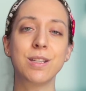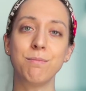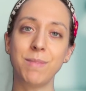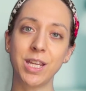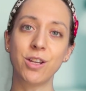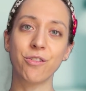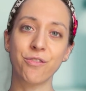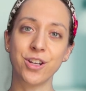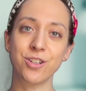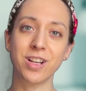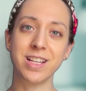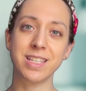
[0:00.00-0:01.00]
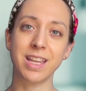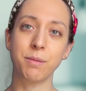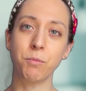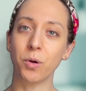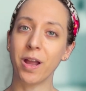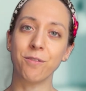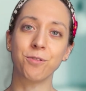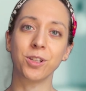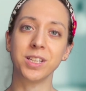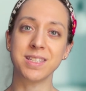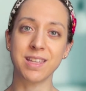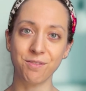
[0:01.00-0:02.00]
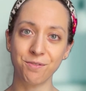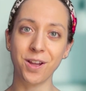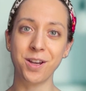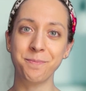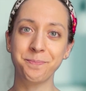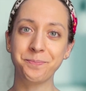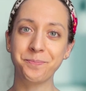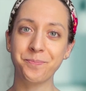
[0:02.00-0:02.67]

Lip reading: to make your fundraising more effortless and fun.